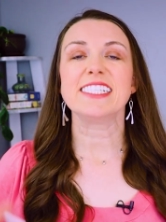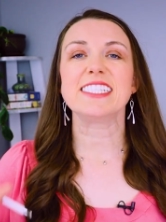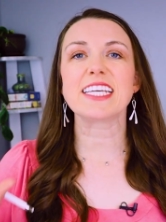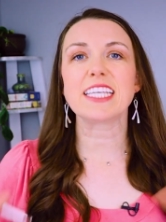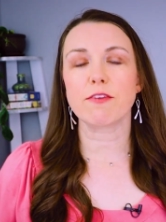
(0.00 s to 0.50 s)

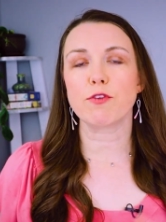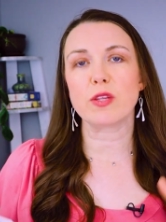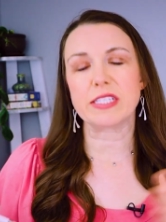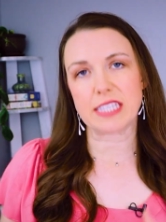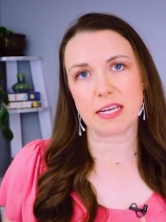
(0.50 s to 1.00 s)
to give you
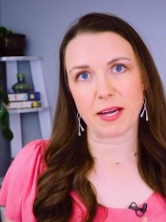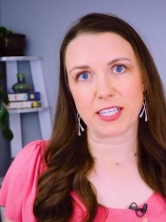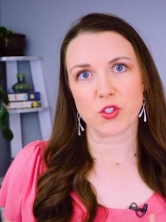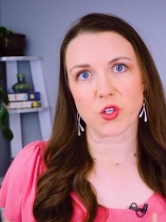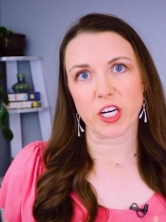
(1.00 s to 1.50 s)
the same
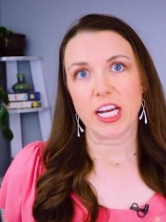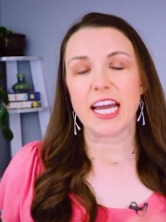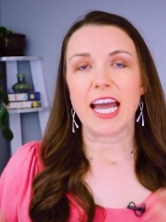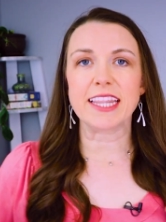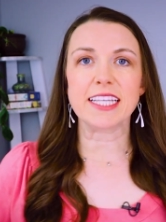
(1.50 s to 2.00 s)
answer,
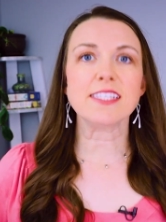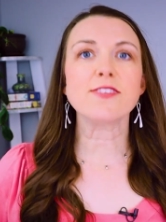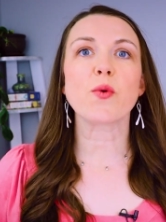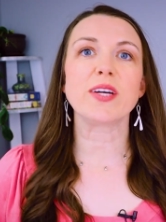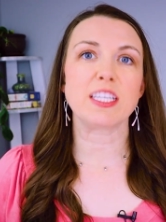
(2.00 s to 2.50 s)
and this
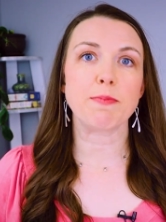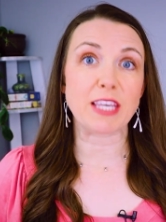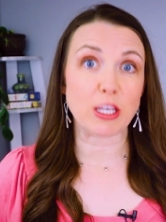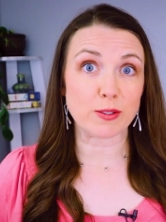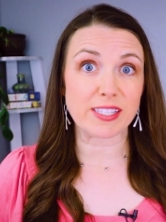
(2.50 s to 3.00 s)
is going to be
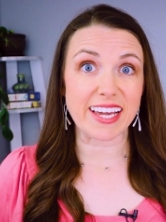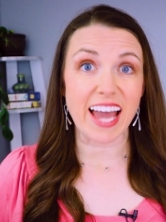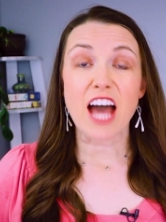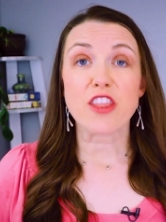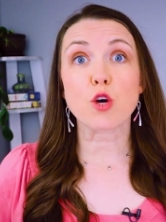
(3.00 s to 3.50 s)
using
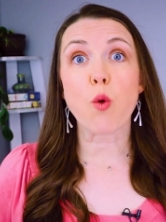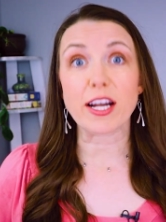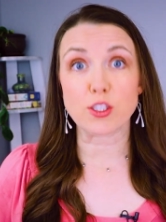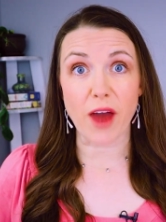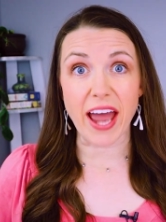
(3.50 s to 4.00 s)
the
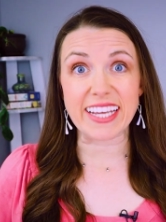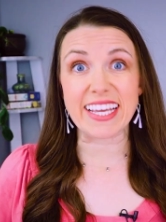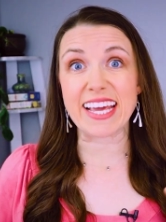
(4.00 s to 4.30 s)
quadratic